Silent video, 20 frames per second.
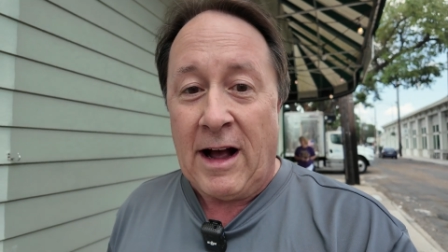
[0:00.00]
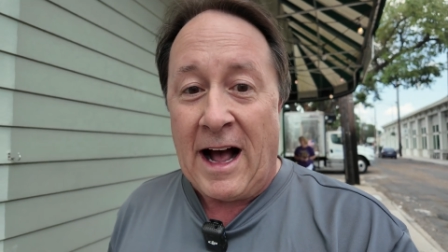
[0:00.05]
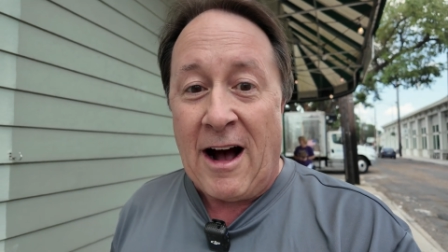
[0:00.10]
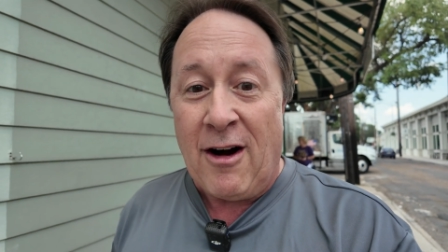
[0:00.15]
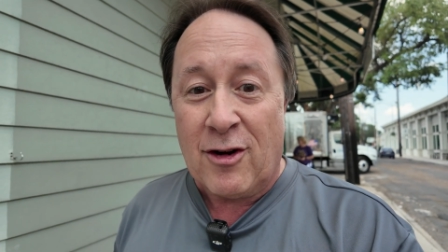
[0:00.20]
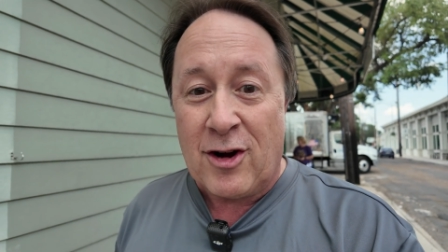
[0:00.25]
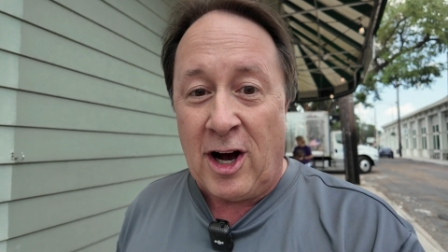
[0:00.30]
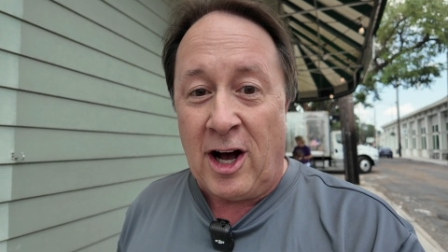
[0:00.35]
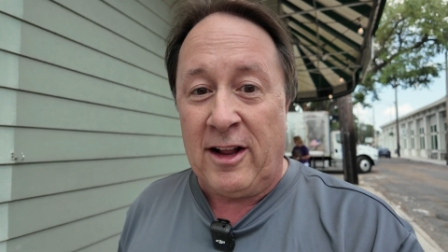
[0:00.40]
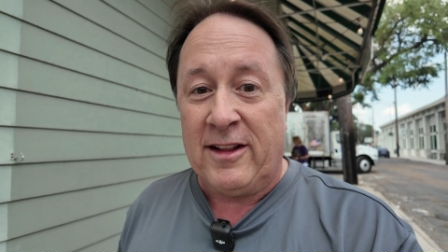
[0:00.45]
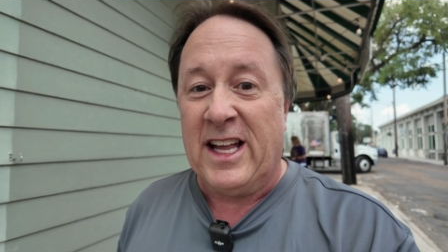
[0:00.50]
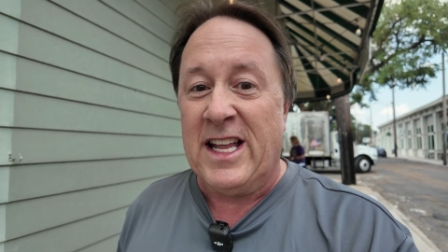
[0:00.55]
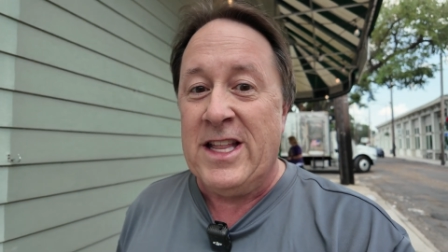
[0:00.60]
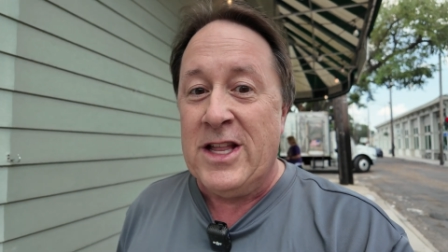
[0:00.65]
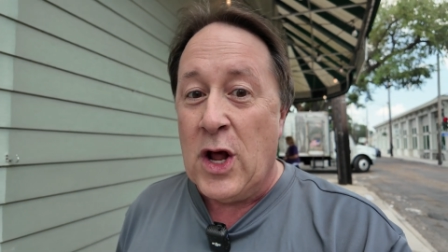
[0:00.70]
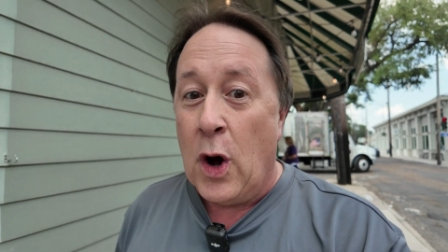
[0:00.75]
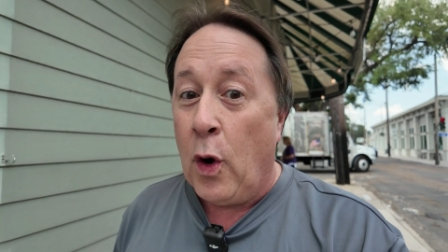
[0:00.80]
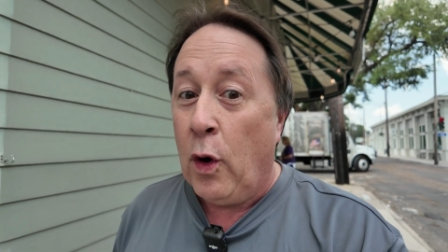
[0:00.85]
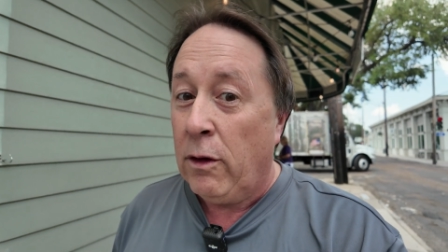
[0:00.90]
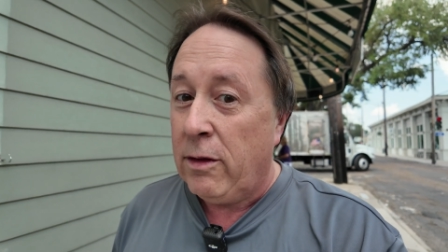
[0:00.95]
I'll call it
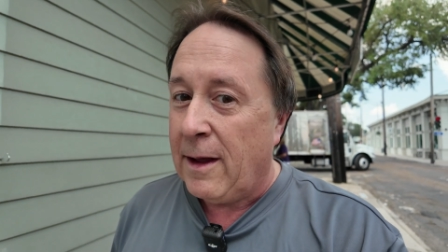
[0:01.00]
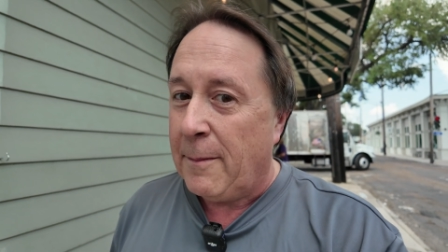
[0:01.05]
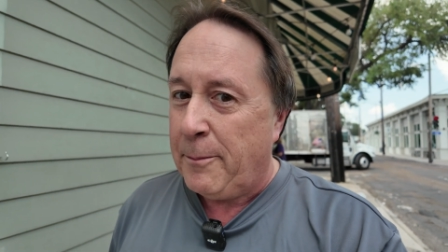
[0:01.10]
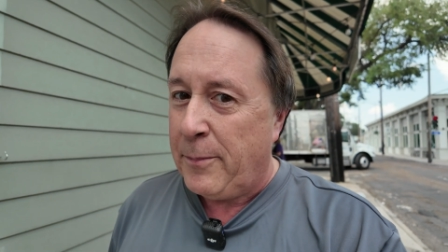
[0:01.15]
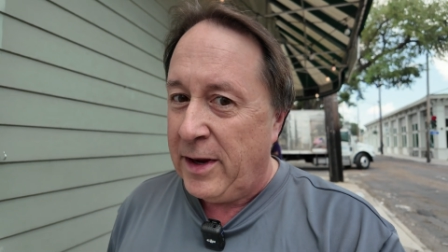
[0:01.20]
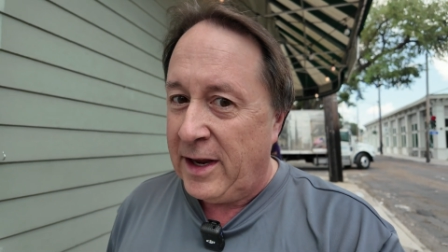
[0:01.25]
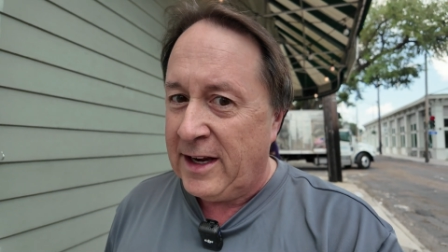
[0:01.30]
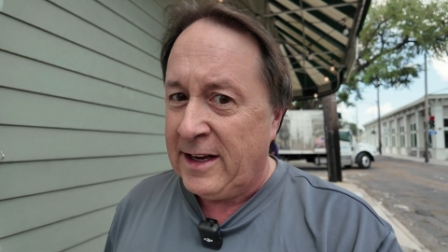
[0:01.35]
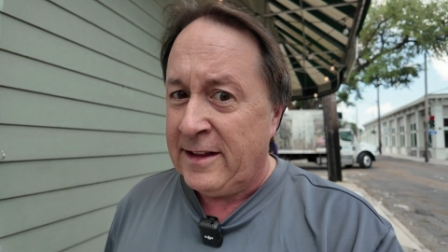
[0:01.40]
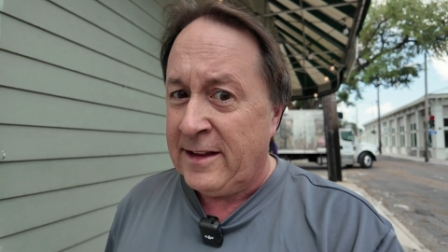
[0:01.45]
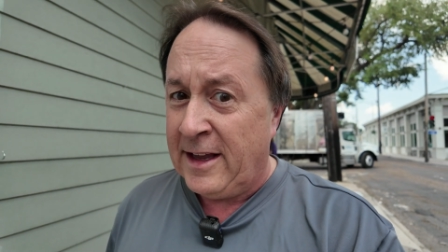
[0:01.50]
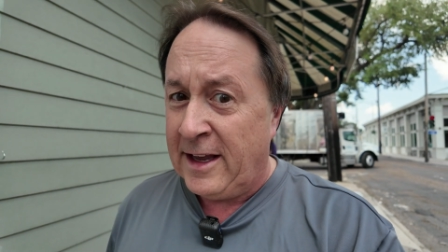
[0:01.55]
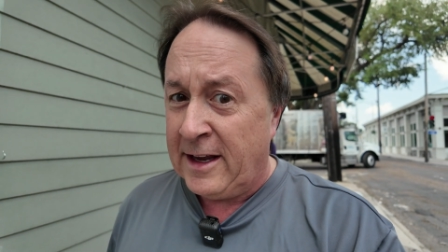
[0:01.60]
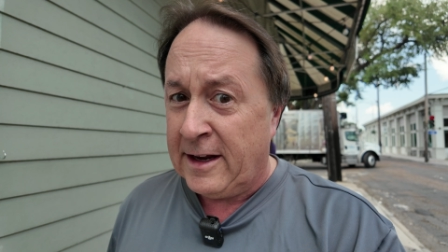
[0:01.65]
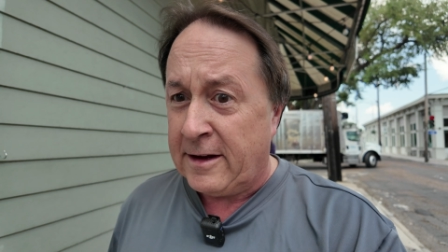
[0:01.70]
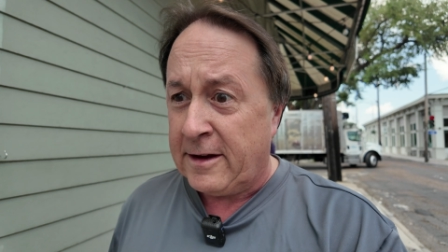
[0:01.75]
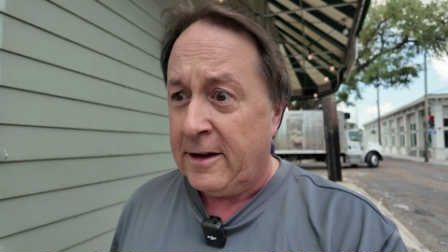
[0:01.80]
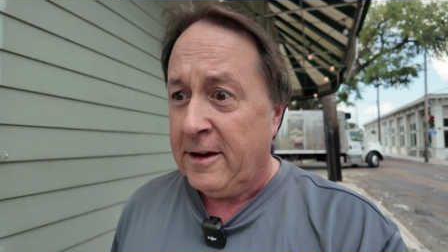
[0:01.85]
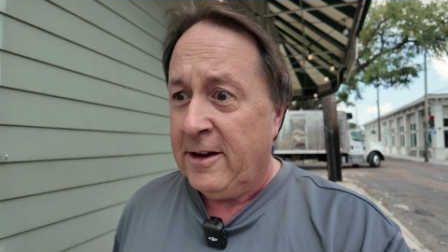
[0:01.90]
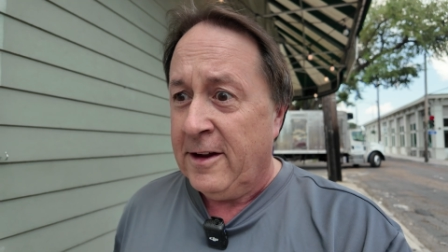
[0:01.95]
NOLA
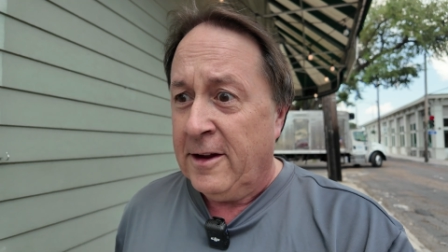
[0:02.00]
Picnic,